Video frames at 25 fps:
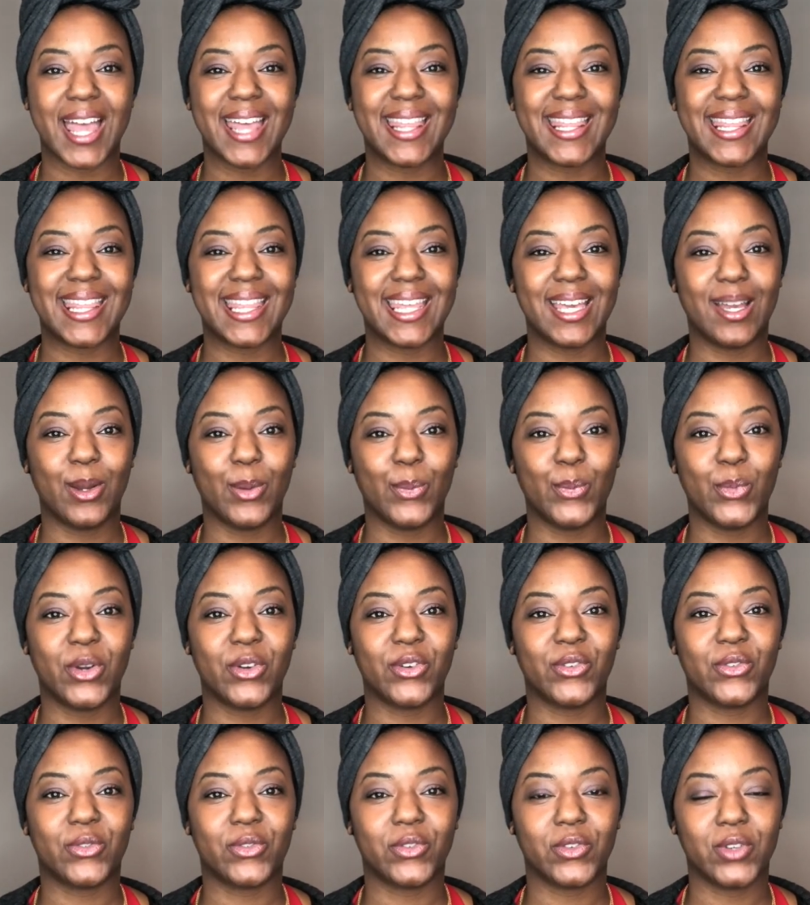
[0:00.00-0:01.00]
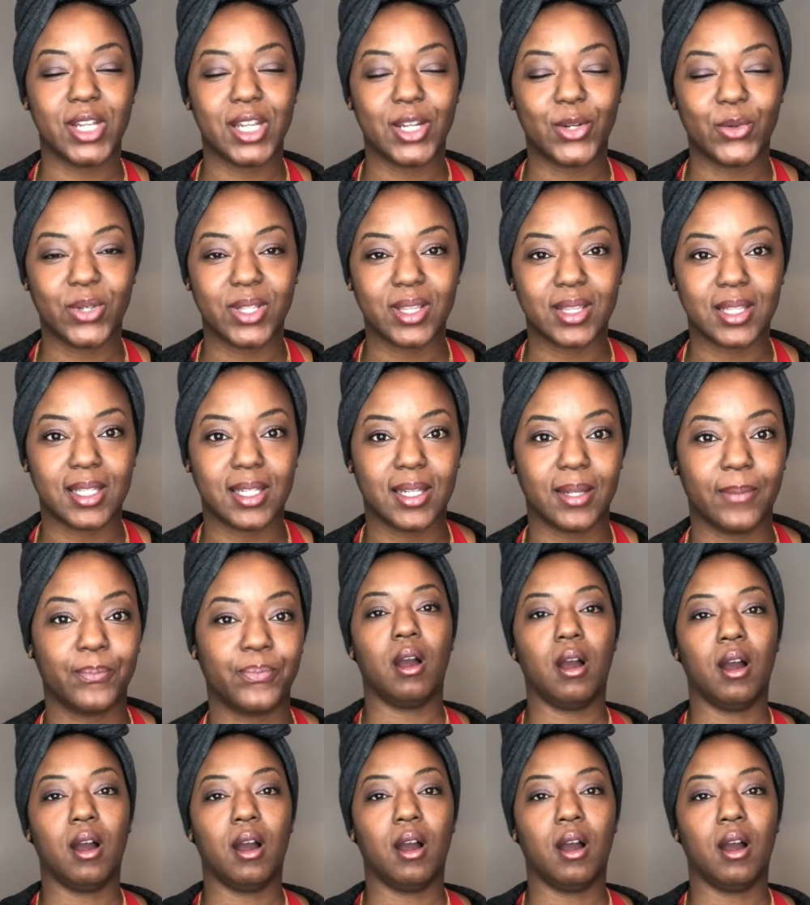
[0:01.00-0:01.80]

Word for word: them frequently.